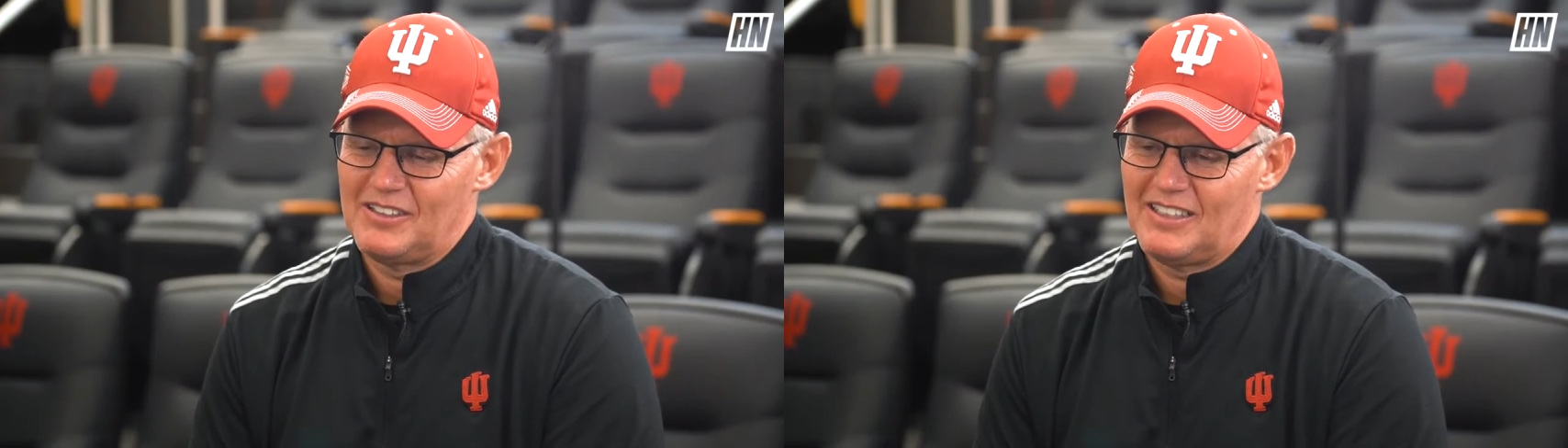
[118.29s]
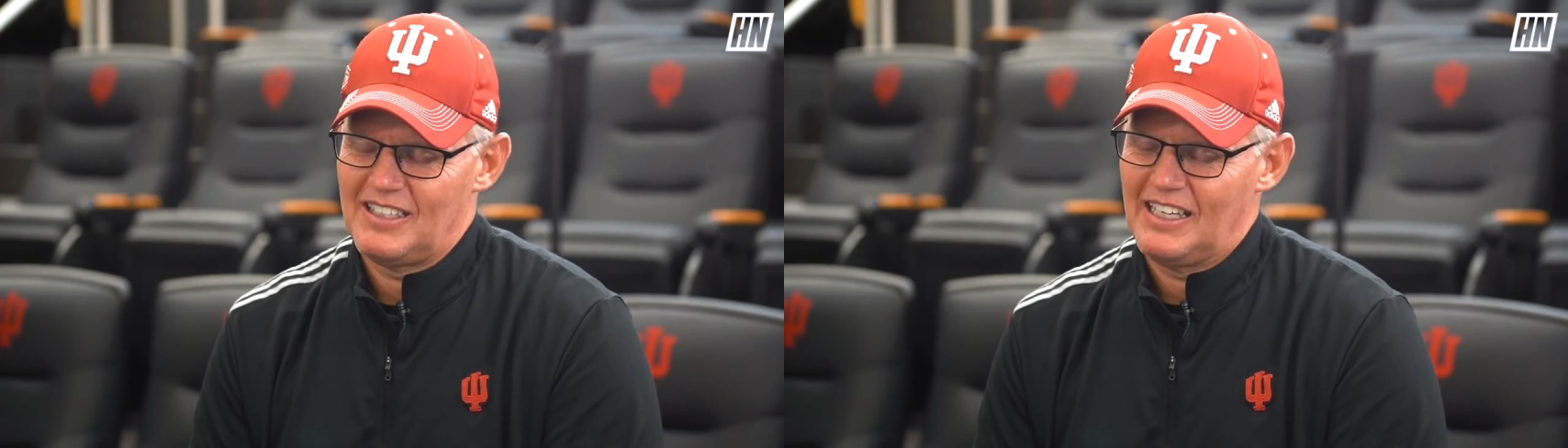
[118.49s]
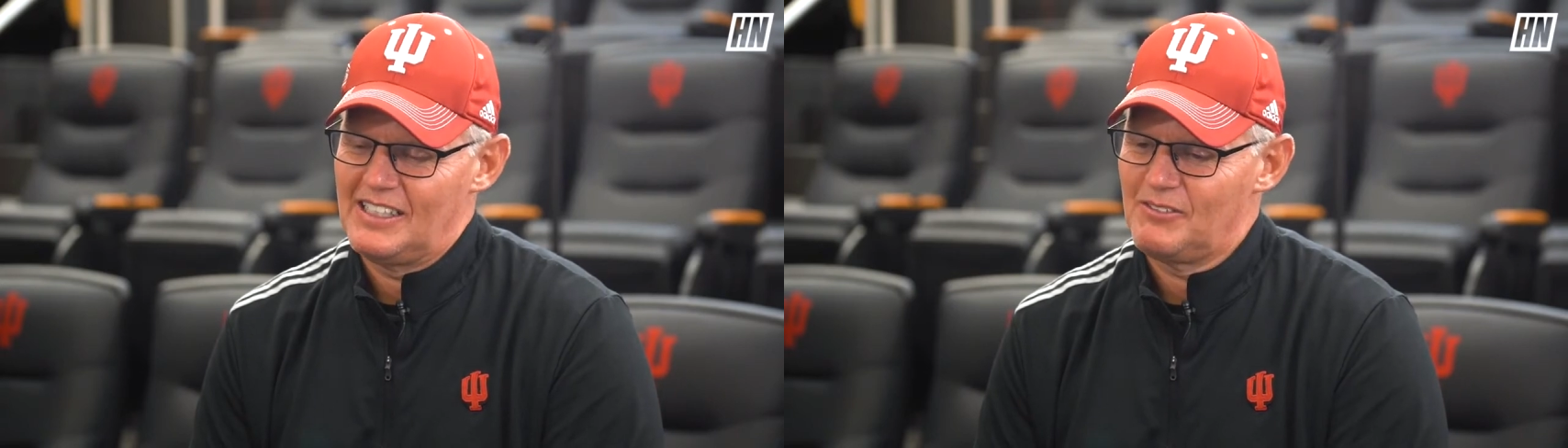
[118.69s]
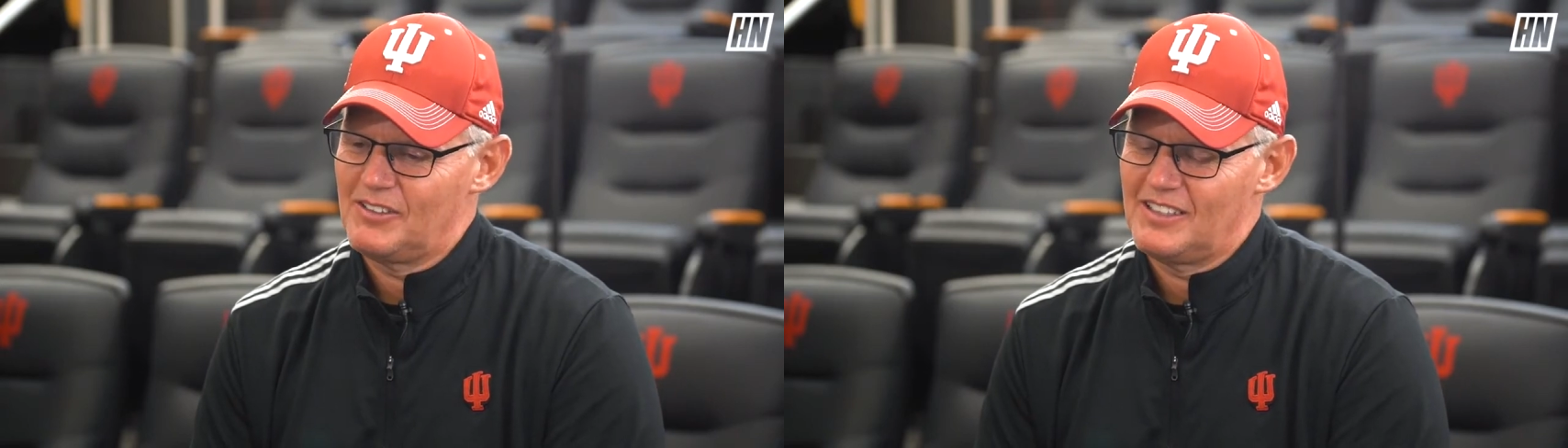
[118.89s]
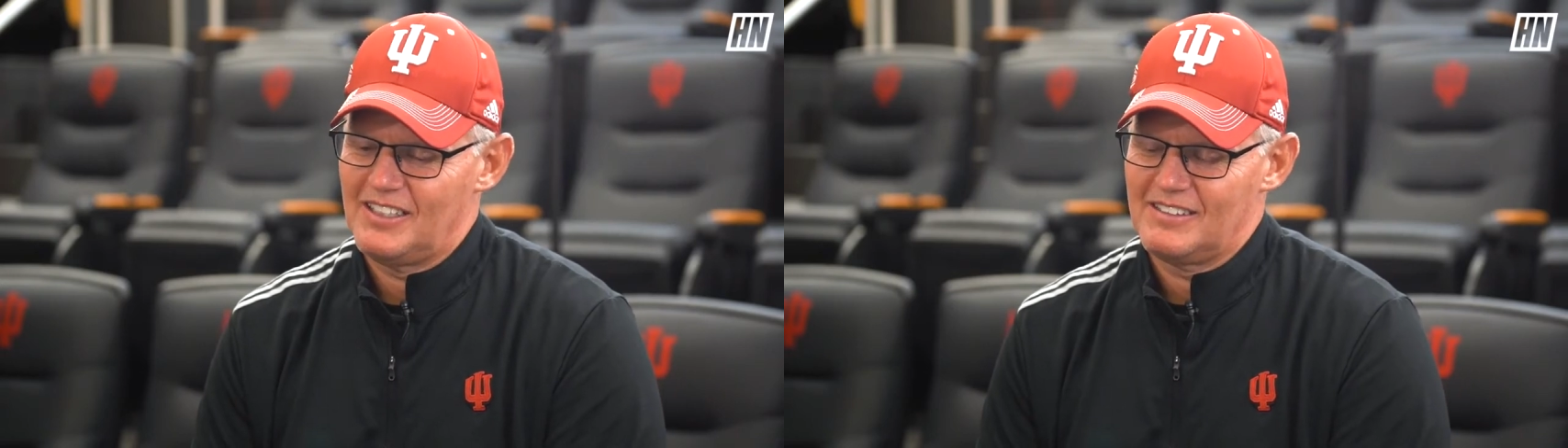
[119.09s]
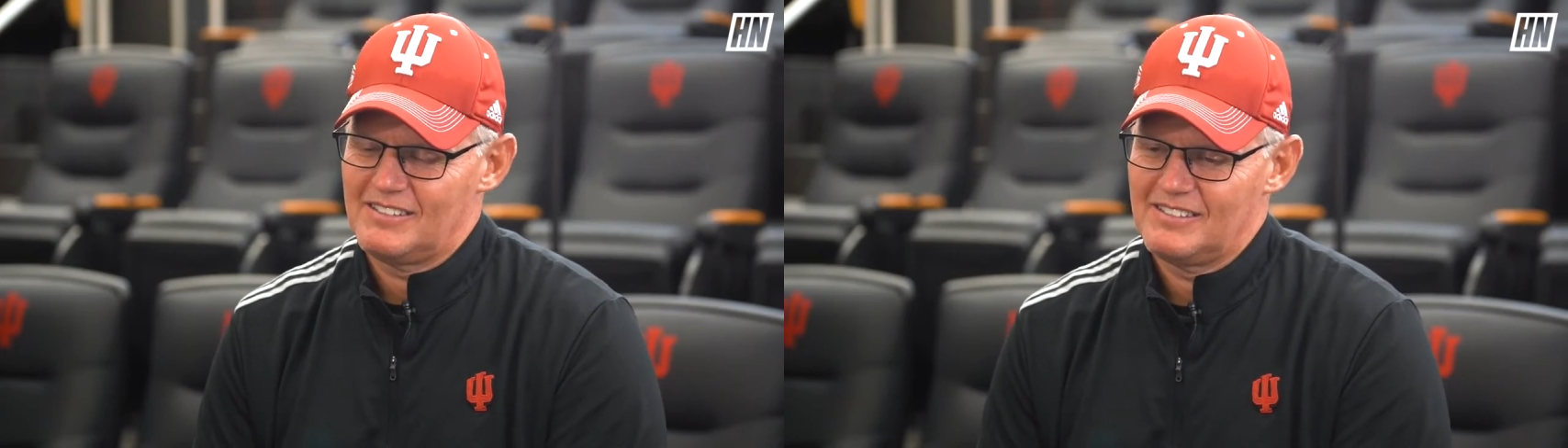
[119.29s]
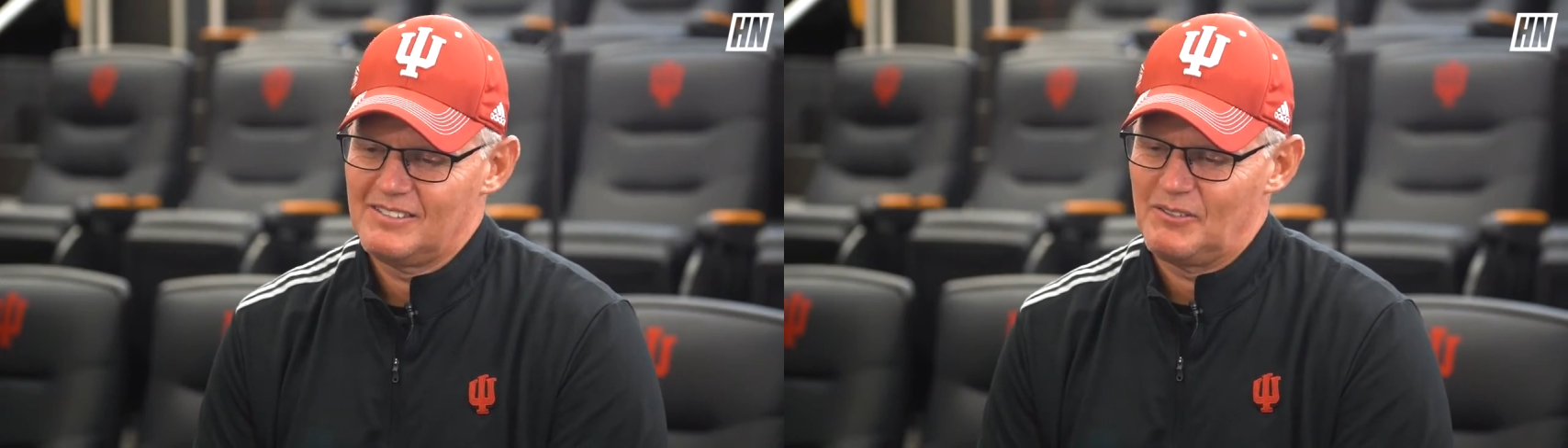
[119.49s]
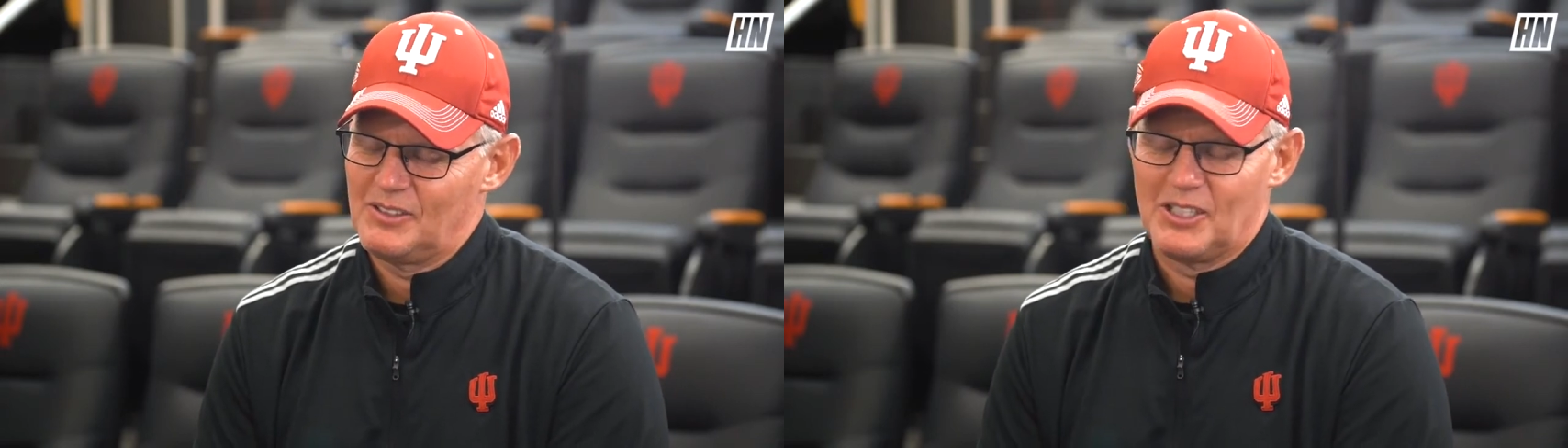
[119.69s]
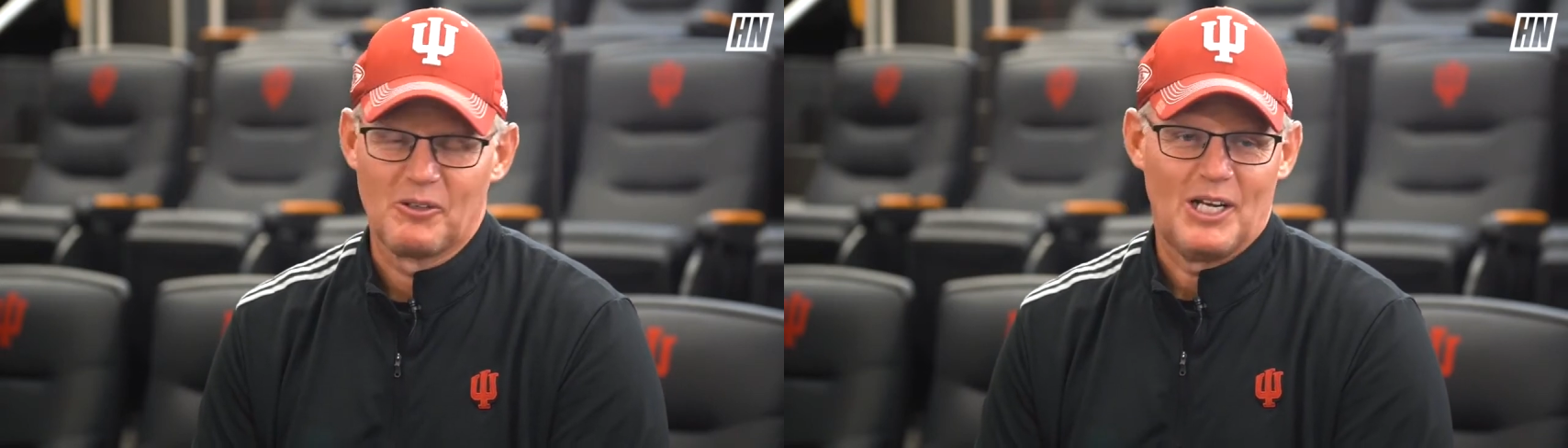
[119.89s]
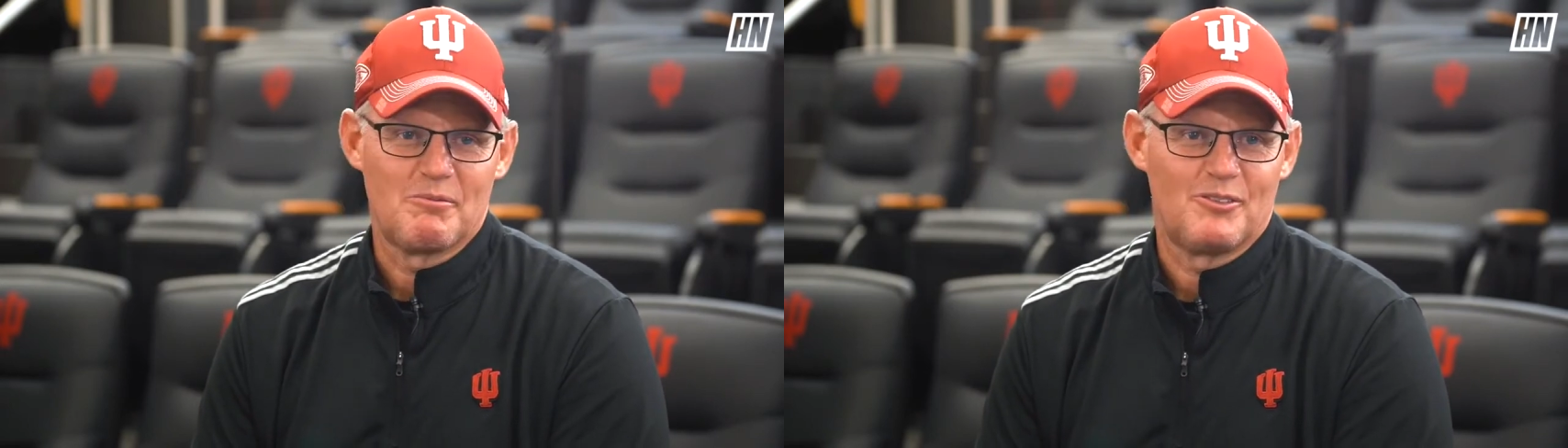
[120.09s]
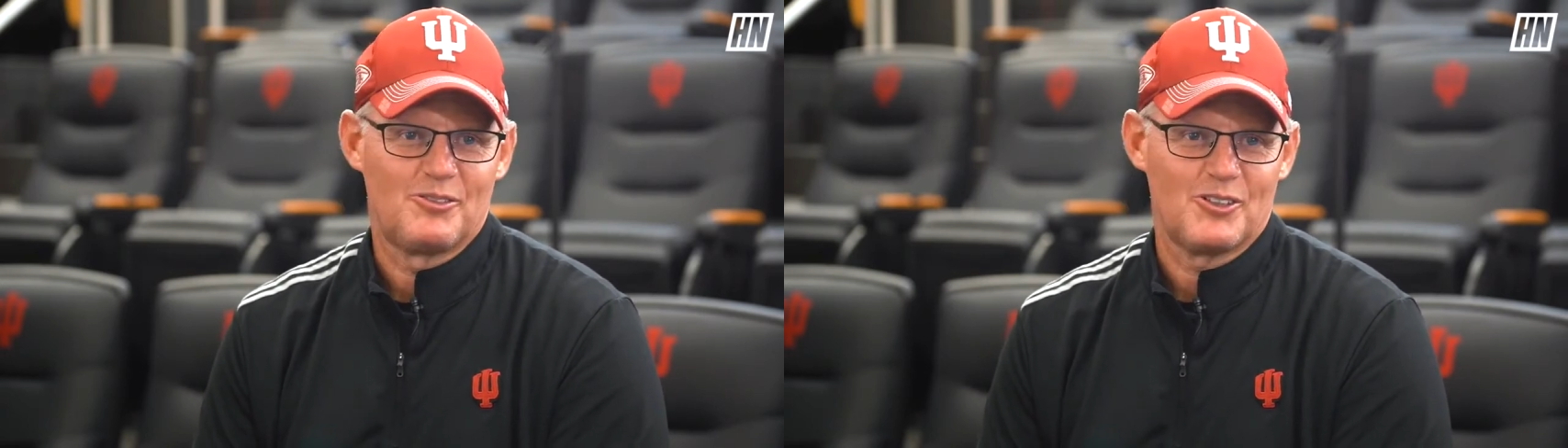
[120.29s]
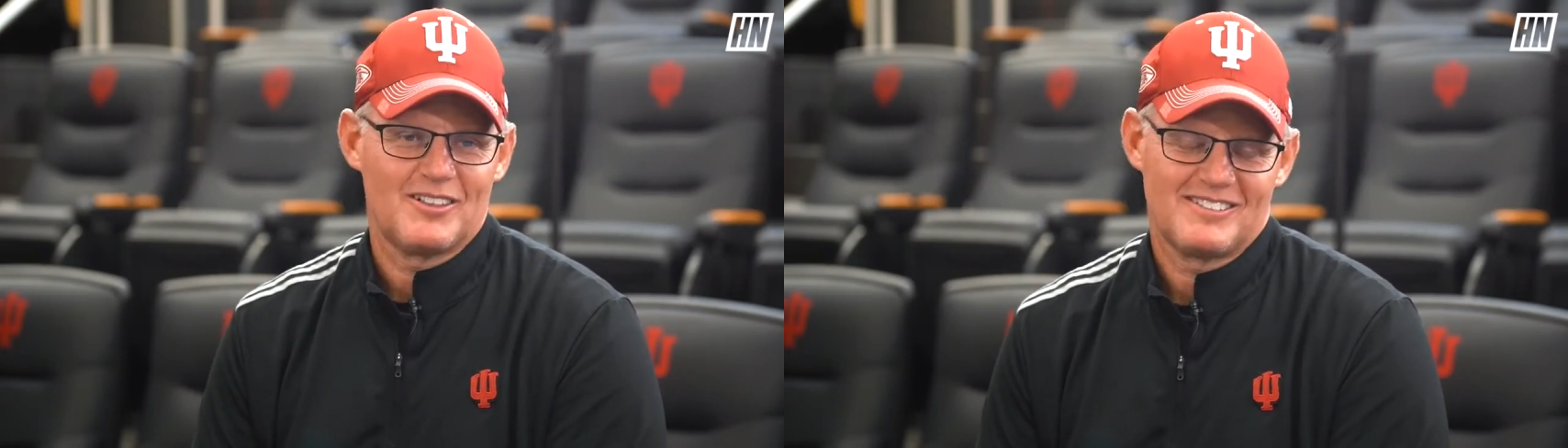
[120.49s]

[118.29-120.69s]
and I'd never done a wedding before,